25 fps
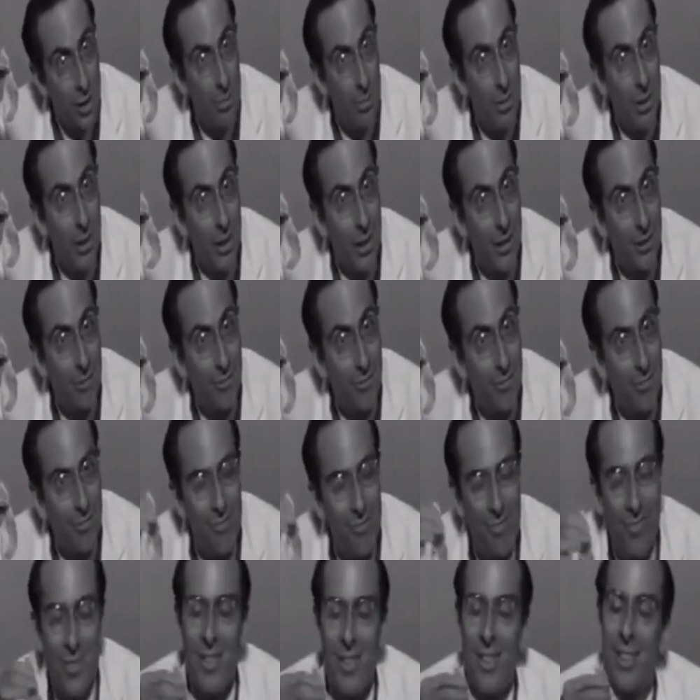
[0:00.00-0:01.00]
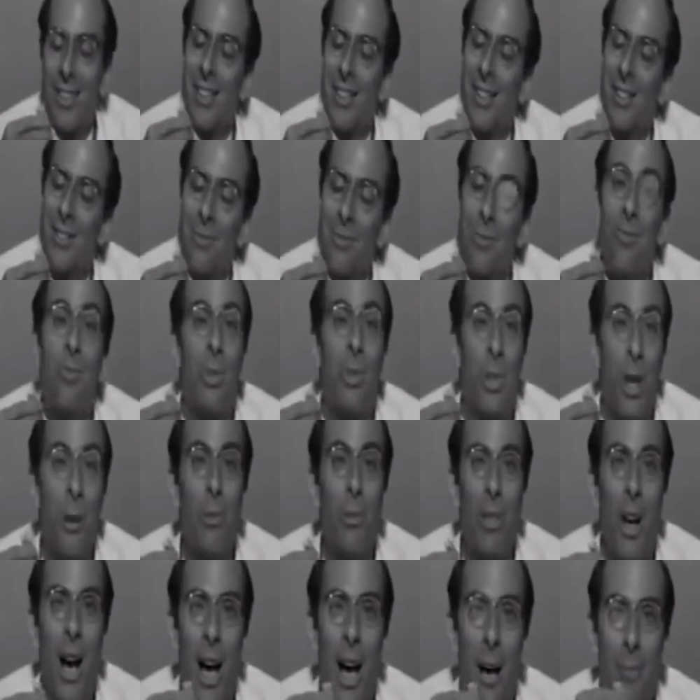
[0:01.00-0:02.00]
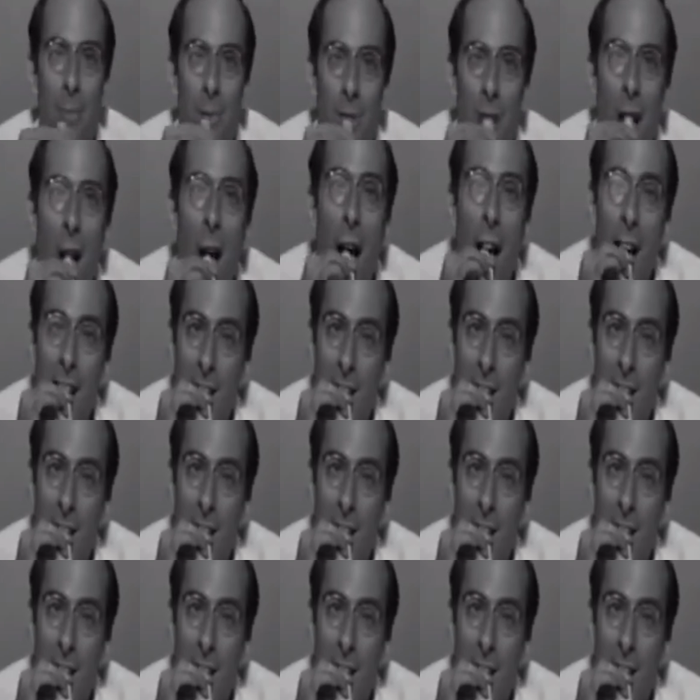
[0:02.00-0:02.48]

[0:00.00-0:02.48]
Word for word: empty. And sometimes